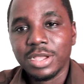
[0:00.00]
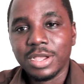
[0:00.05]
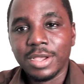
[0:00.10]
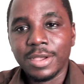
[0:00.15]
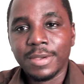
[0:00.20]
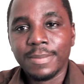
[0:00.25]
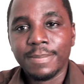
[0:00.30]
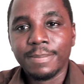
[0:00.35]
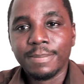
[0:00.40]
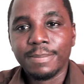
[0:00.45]

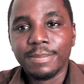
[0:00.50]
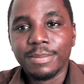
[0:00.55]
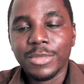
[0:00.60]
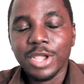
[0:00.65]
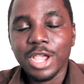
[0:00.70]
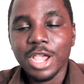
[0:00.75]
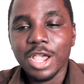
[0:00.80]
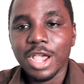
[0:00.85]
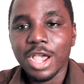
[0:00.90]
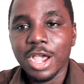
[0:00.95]

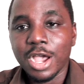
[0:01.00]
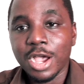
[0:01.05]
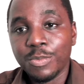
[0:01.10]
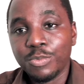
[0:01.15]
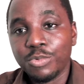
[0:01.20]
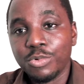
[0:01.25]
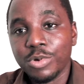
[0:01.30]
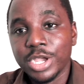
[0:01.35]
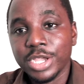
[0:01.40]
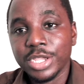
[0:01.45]

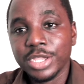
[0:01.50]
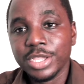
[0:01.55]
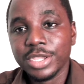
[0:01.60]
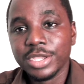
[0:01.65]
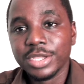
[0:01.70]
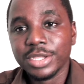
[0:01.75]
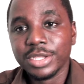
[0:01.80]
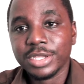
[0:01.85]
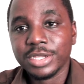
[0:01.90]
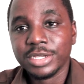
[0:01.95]
Upwork
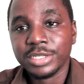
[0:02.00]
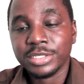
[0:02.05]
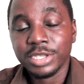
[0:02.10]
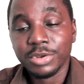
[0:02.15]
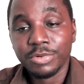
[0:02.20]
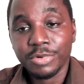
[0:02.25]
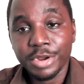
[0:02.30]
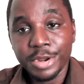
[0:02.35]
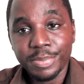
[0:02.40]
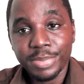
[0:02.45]
is
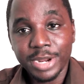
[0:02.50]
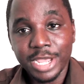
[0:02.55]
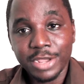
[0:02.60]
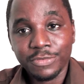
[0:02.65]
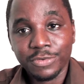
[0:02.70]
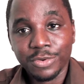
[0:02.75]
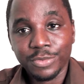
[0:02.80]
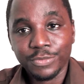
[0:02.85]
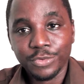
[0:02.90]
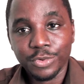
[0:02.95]
a great
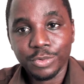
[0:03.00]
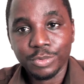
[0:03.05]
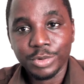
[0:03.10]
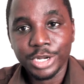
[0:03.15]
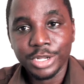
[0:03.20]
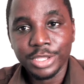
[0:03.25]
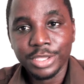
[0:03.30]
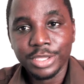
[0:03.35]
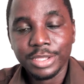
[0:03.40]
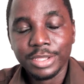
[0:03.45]
platform for
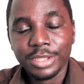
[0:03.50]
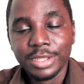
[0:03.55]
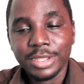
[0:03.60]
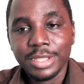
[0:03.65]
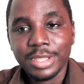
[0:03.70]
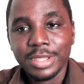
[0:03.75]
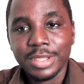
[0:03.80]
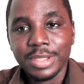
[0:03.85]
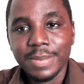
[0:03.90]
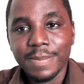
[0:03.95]
work.
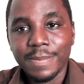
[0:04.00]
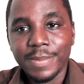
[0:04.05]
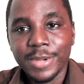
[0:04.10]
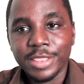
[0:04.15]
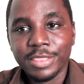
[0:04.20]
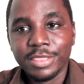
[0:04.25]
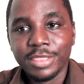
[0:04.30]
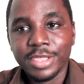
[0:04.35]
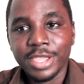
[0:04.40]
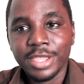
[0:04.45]

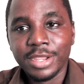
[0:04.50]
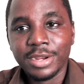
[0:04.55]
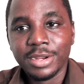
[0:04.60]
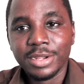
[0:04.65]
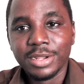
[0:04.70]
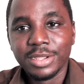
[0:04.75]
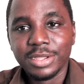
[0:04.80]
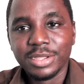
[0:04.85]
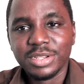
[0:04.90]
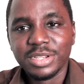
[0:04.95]
But
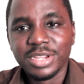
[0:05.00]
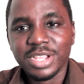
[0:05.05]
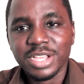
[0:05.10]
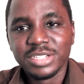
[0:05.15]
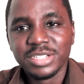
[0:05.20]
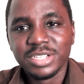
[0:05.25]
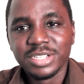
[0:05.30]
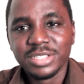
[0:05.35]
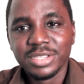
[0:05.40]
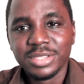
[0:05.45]
then there are
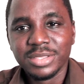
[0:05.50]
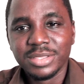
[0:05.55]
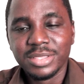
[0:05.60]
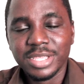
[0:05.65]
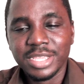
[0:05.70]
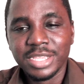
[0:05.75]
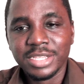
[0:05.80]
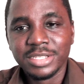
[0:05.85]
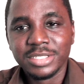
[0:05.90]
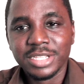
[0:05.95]
certain
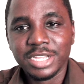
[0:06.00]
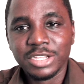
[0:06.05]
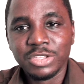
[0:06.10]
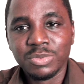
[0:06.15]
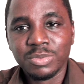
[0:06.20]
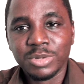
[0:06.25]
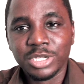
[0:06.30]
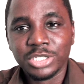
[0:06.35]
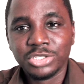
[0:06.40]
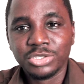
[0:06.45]
things that
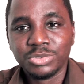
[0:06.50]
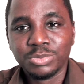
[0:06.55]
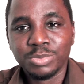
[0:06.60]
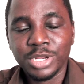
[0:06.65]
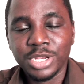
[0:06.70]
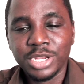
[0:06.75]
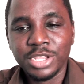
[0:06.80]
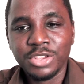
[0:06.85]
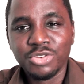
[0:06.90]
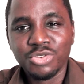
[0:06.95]
you must
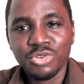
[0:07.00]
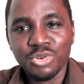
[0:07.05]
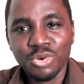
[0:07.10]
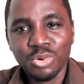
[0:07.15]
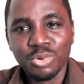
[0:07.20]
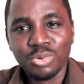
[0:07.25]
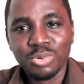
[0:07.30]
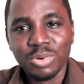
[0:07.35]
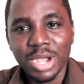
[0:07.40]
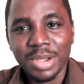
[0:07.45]
really
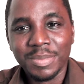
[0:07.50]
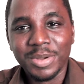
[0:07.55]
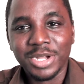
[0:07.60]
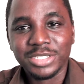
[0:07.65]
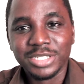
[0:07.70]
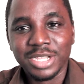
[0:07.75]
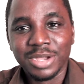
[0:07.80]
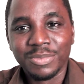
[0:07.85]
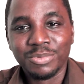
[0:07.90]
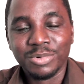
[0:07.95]
know
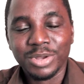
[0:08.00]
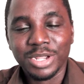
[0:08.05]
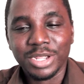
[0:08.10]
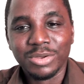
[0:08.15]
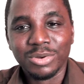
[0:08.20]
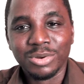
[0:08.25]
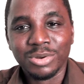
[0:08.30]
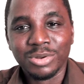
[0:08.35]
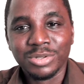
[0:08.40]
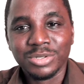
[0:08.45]
about
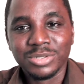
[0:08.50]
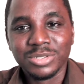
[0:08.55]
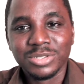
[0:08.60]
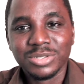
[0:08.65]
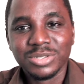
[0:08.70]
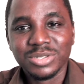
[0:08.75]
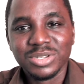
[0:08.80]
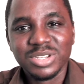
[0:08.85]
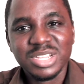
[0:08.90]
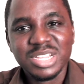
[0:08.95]
Upwork, or
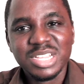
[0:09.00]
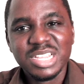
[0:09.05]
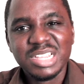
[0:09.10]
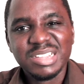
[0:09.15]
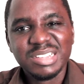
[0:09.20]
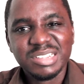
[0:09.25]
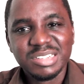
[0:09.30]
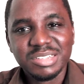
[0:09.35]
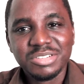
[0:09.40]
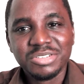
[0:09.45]
else
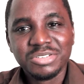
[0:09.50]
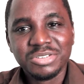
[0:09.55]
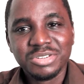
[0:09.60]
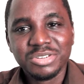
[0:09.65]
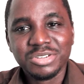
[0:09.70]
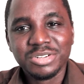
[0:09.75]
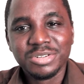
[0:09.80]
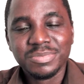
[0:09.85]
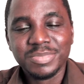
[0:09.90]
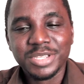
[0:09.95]
you
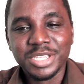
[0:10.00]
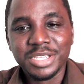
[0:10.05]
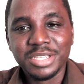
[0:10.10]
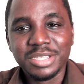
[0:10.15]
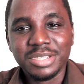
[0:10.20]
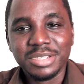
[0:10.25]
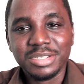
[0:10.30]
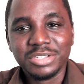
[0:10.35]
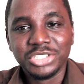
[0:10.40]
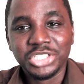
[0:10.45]
could
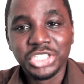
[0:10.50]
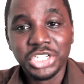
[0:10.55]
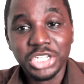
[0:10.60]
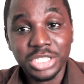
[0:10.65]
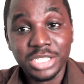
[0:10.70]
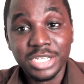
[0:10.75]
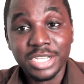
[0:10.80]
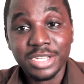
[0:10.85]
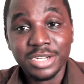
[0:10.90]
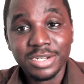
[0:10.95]
be
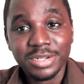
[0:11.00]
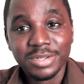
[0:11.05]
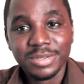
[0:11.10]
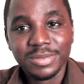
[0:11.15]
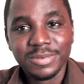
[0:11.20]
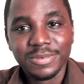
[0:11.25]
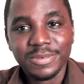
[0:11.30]
cheated